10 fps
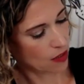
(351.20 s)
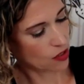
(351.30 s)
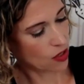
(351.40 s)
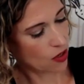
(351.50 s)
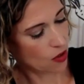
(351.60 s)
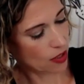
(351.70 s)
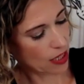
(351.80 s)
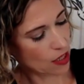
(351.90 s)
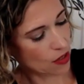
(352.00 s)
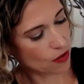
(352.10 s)
So
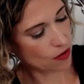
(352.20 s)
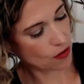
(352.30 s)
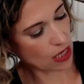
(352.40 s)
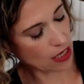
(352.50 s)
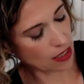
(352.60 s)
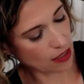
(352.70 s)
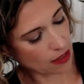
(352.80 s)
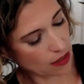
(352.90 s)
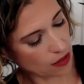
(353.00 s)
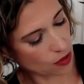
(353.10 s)
can you
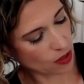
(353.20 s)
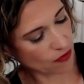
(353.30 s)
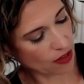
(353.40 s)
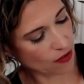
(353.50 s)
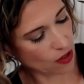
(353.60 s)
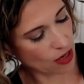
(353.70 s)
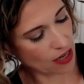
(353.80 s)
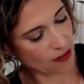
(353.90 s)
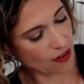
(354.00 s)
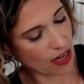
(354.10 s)
uh, do me a favor
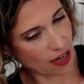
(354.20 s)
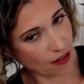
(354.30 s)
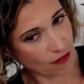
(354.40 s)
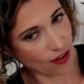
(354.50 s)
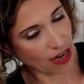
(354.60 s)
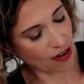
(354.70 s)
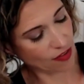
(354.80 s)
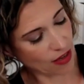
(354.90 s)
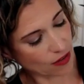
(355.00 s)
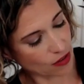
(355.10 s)
and divide
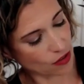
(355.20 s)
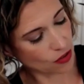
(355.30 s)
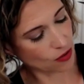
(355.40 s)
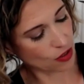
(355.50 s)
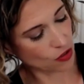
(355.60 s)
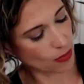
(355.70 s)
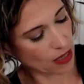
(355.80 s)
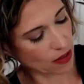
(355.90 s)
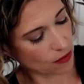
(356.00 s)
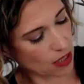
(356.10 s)
5,200
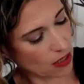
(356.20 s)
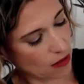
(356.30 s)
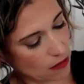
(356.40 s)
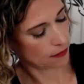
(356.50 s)
by 3?